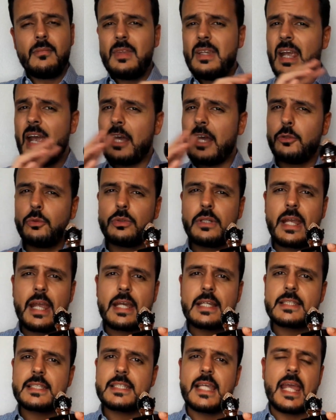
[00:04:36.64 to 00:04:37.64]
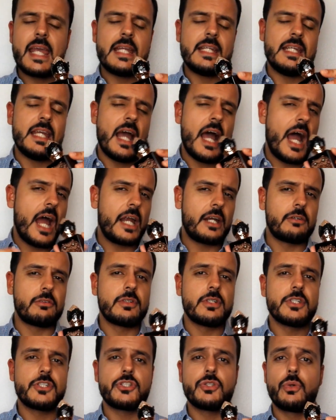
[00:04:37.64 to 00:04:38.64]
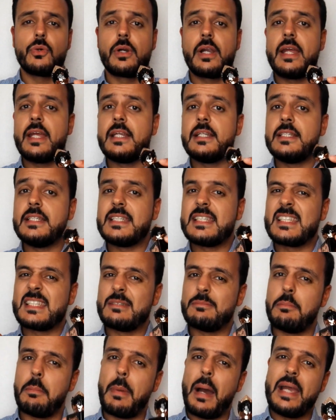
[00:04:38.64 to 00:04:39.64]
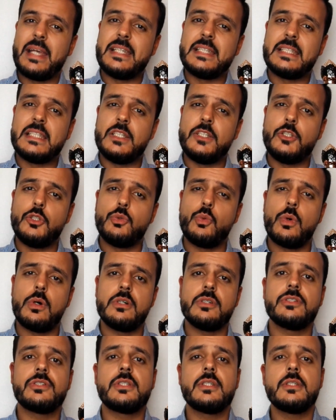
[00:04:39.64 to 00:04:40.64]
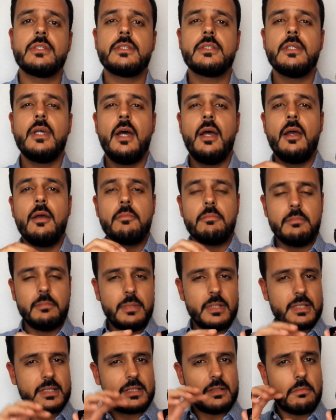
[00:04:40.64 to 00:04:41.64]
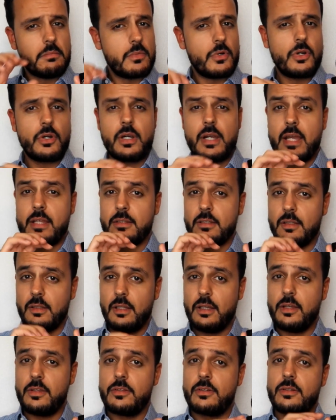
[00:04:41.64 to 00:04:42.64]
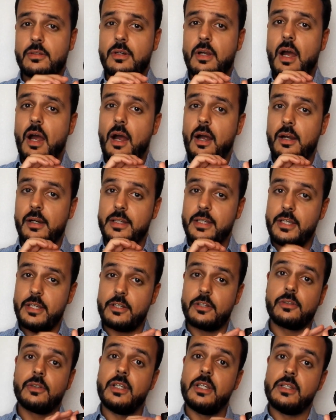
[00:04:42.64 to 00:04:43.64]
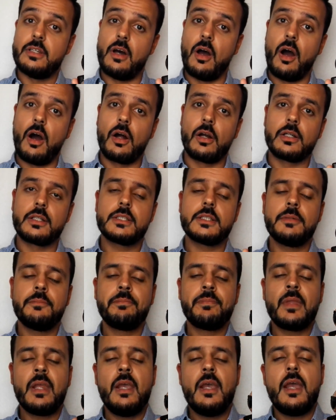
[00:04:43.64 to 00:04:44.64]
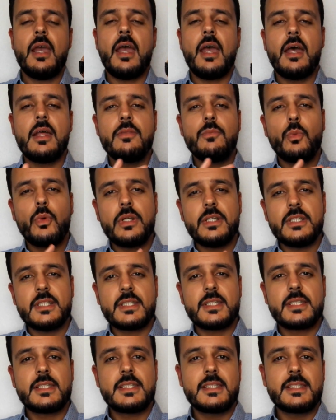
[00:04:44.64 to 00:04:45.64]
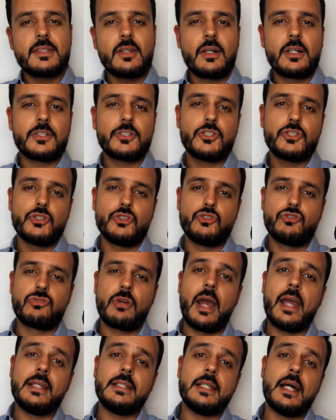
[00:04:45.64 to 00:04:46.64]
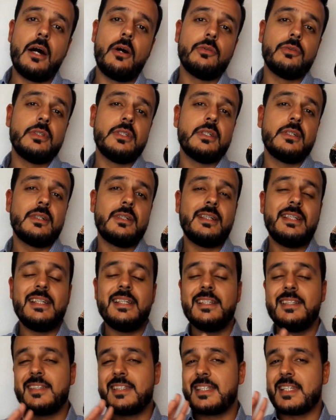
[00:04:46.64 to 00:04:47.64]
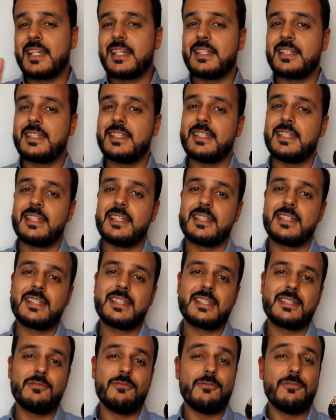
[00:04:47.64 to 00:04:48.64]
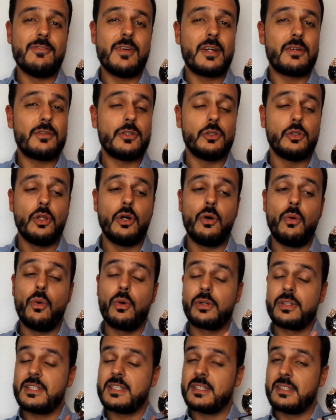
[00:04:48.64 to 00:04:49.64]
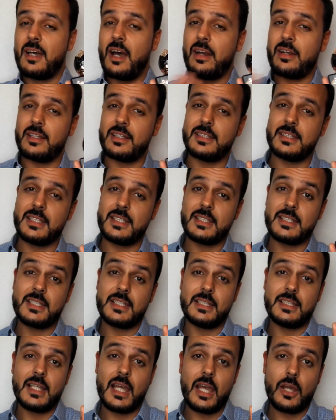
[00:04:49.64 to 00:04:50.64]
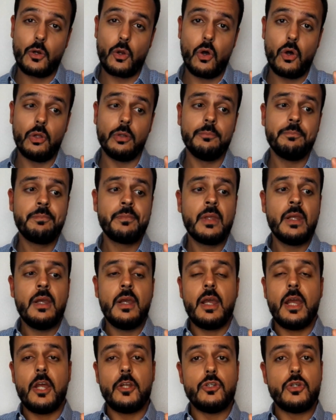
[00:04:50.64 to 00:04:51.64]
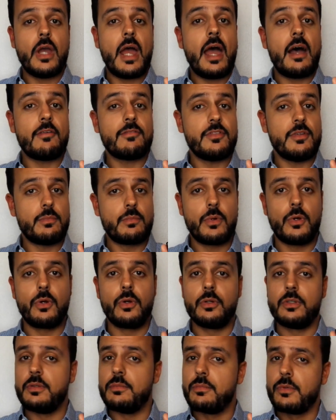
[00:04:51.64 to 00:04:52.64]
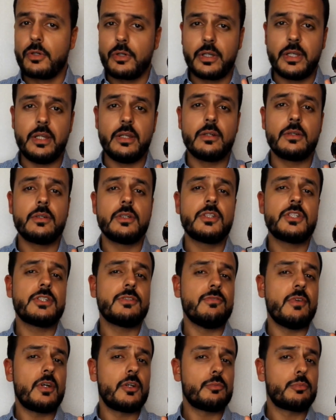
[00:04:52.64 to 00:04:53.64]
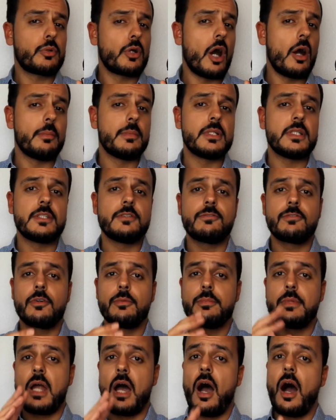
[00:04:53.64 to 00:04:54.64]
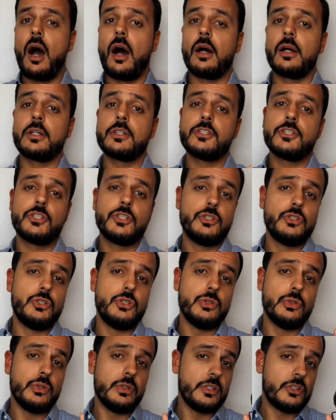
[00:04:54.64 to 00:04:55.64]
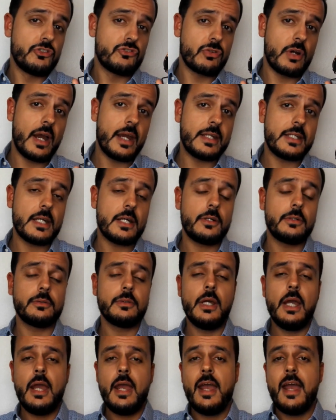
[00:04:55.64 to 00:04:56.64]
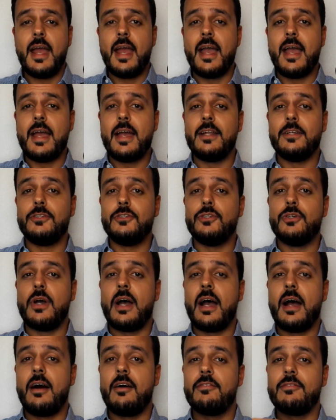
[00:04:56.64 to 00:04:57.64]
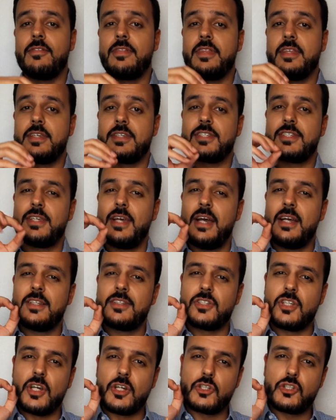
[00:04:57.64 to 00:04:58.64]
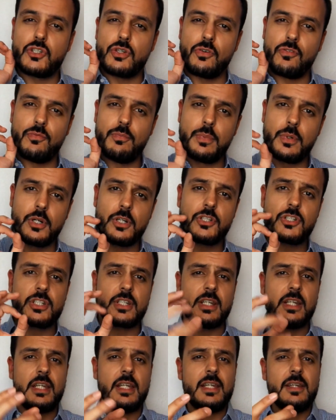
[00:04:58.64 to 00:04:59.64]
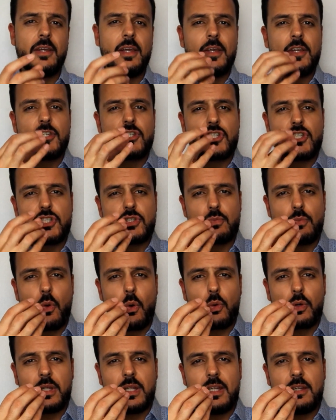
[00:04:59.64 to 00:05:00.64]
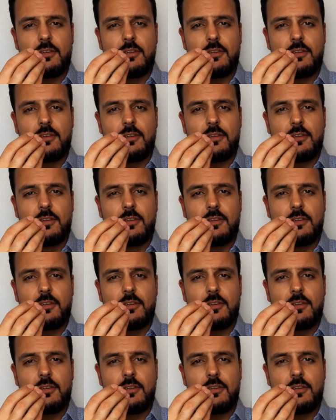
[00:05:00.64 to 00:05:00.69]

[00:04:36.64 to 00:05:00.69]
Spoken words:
I don't get any iris or any spicy nuances, but the myrrh and the leather are here in the heart. And when it starts to dry down, the incense, it's very low or it's non-existent at all, and you have the myrrh. The myrrh here, it's very prominent from the heart to the dry down, and you have this touch of birch, a smoky,